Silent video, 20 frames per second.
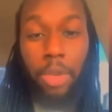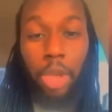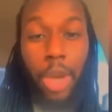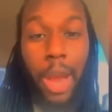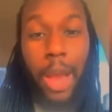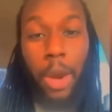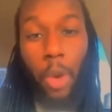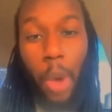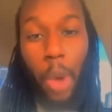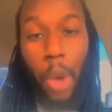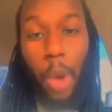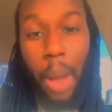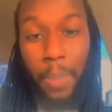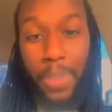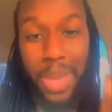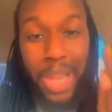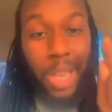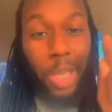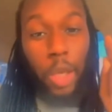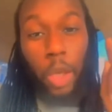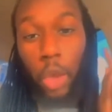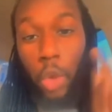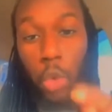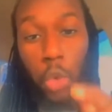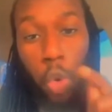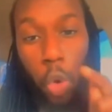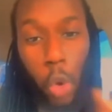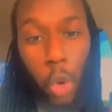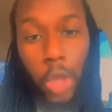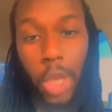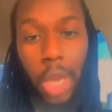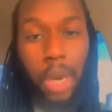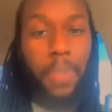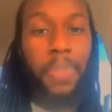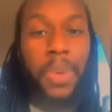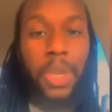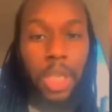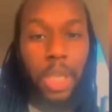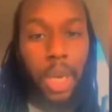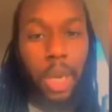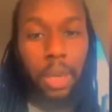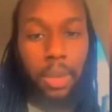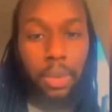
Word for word: try do you out of the picture.